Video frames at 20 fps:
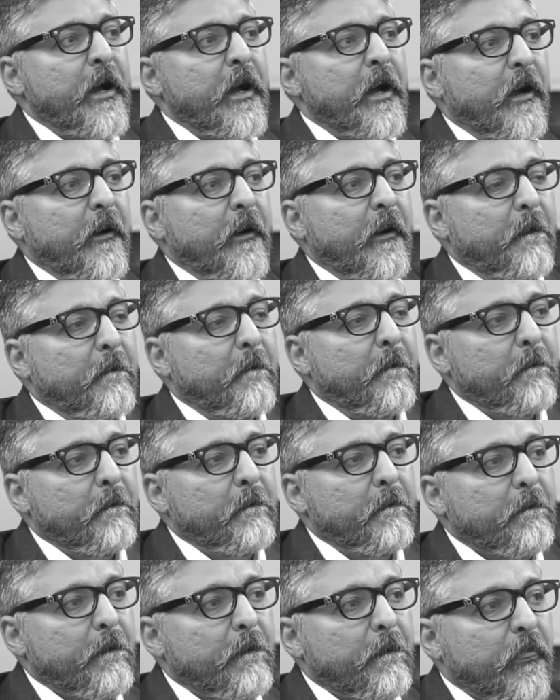
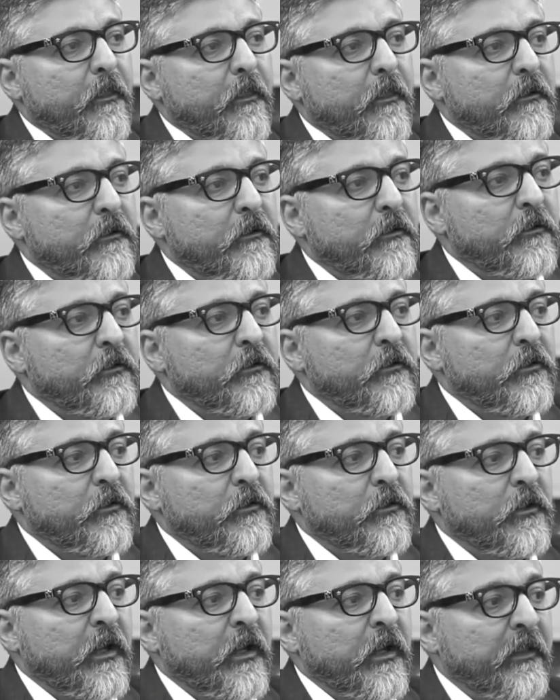
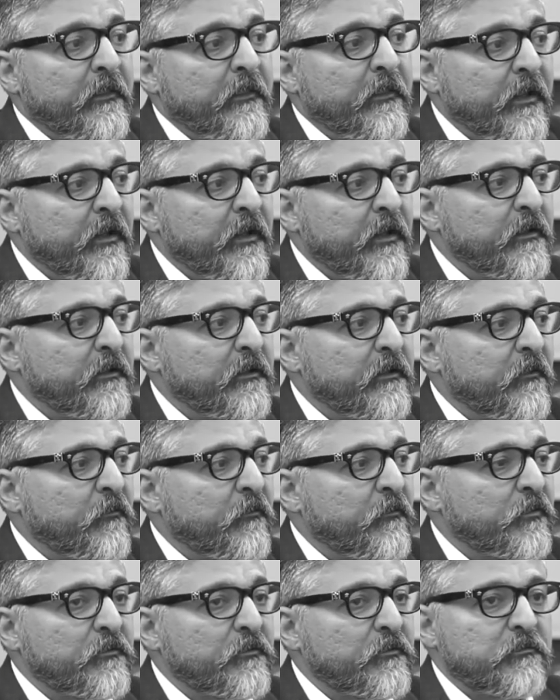And then there
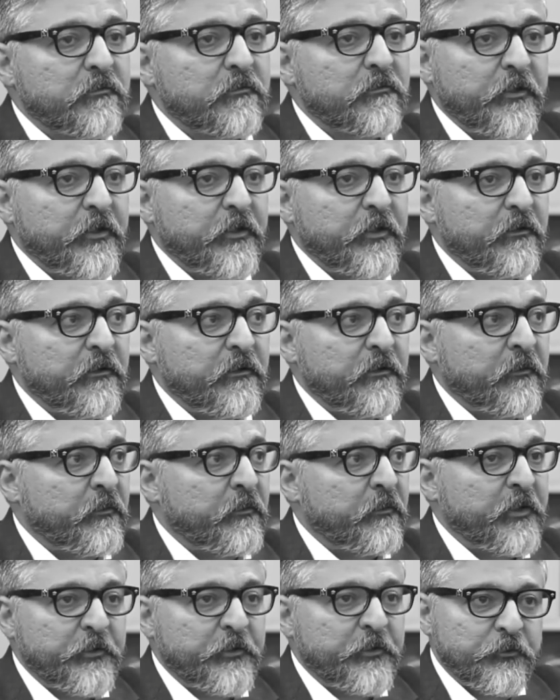
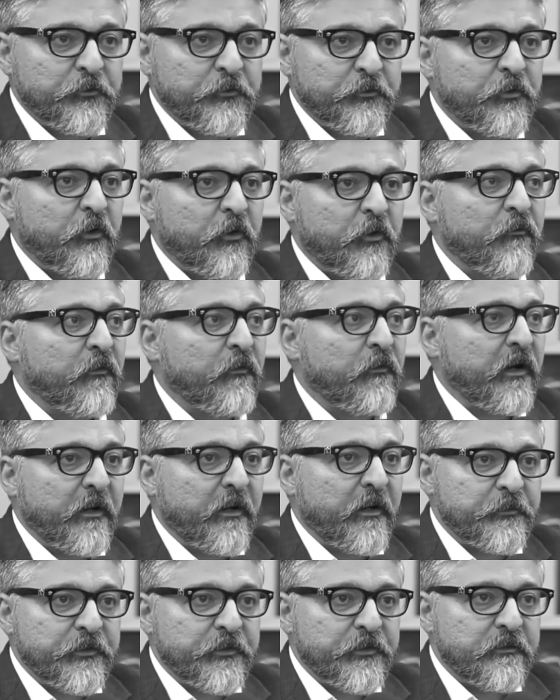were issues of
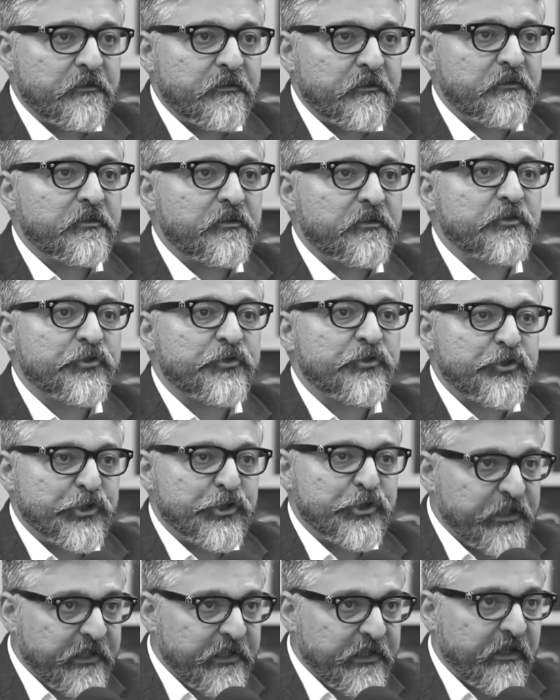corruptions,
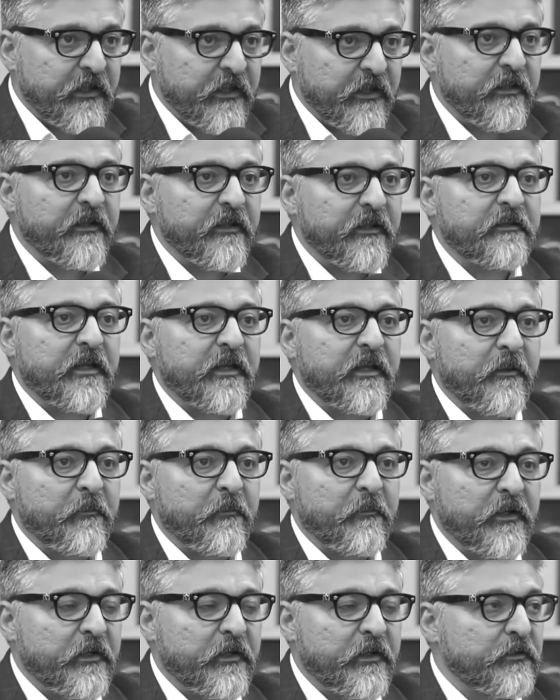cheating in the
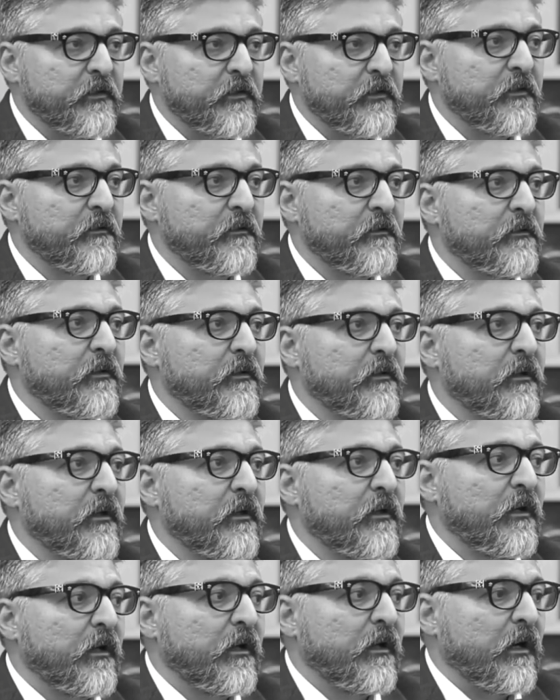examinations,
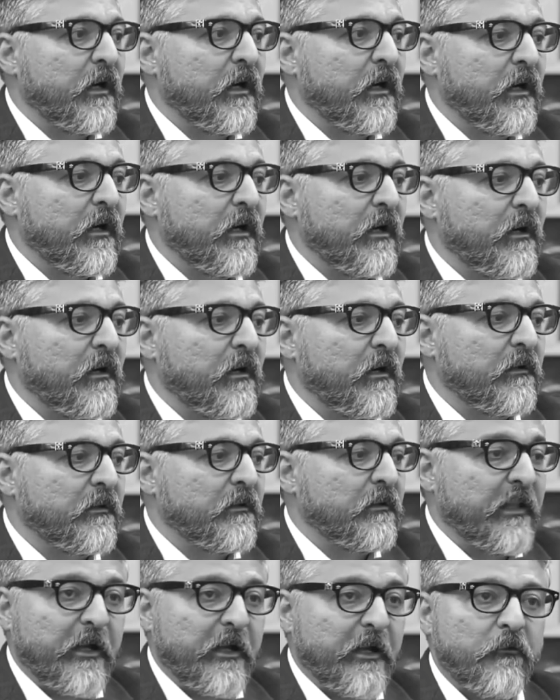
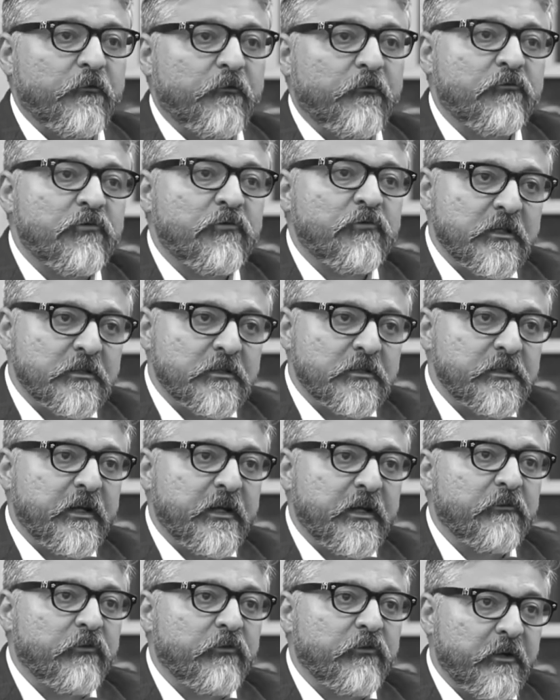the lack of trust
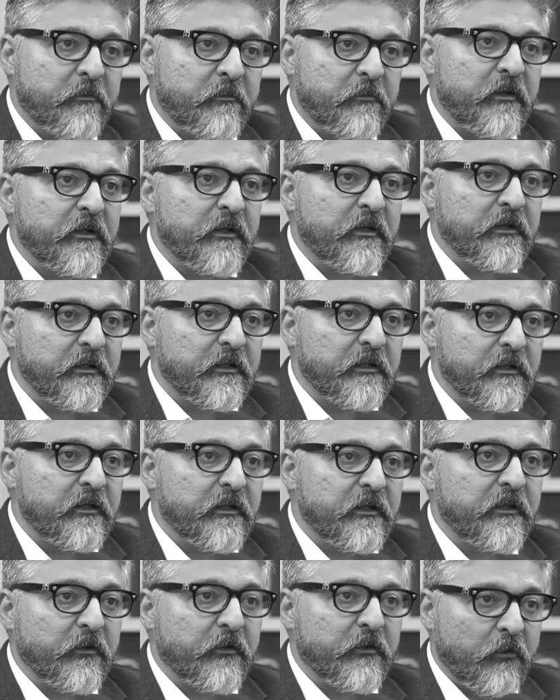and credibility
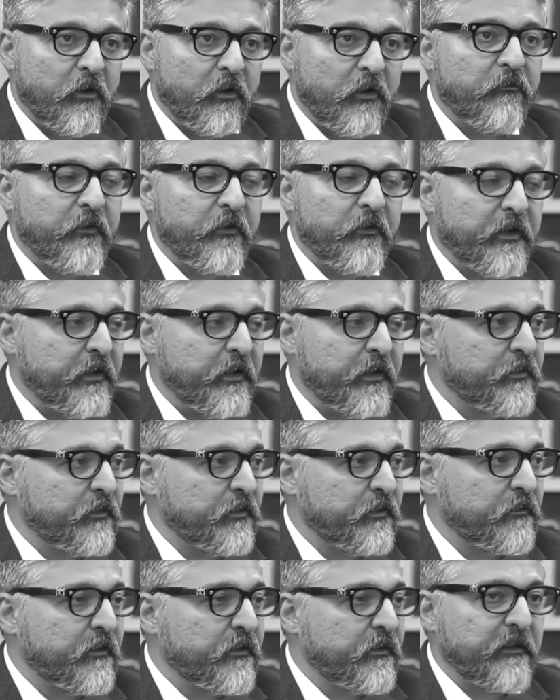in the
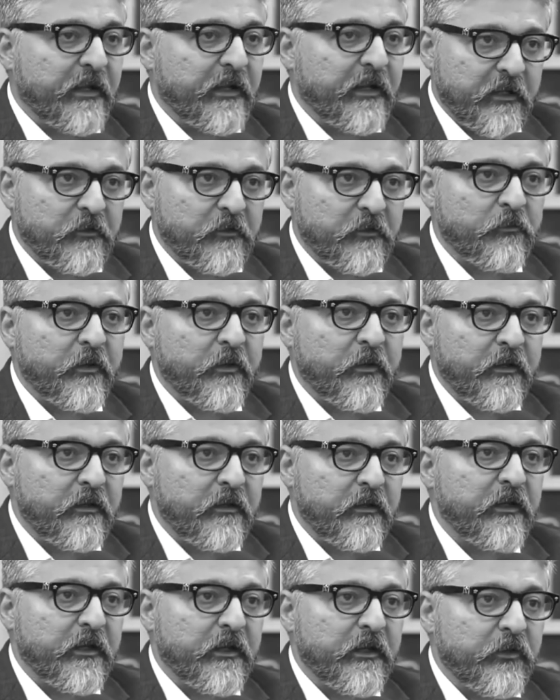qualifications, and that is
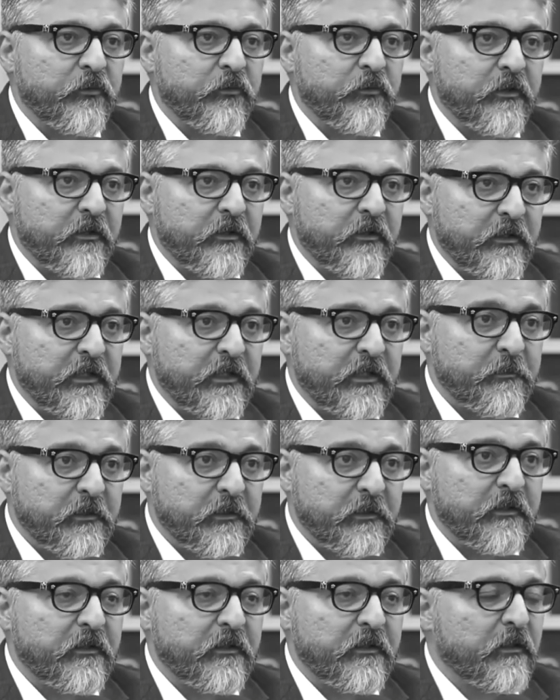why
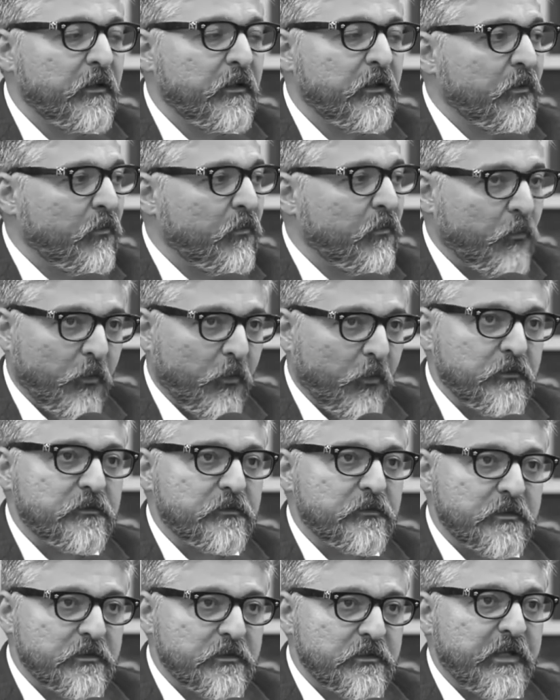AQEP
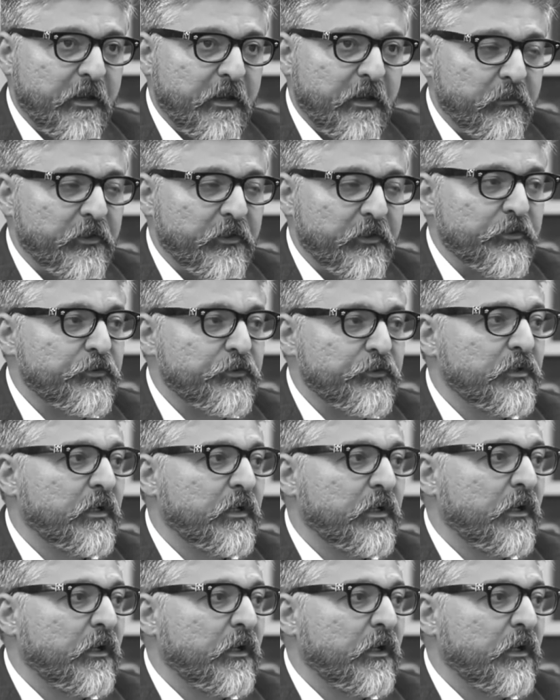was established.